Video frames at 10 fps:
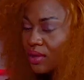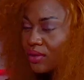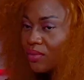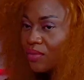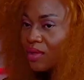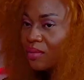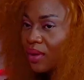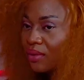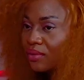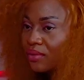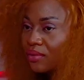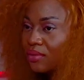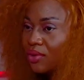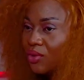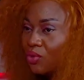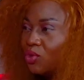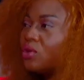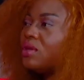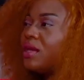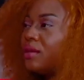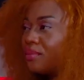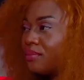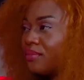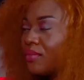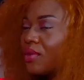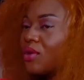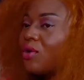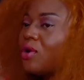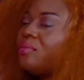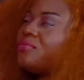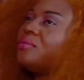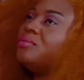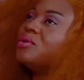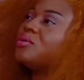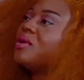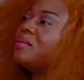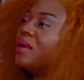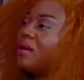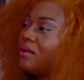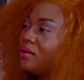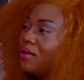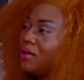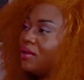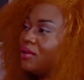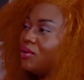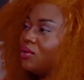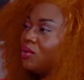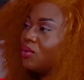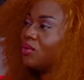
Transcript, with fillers: something about, you know, your name mm-hmm. coming from your grandma, you know,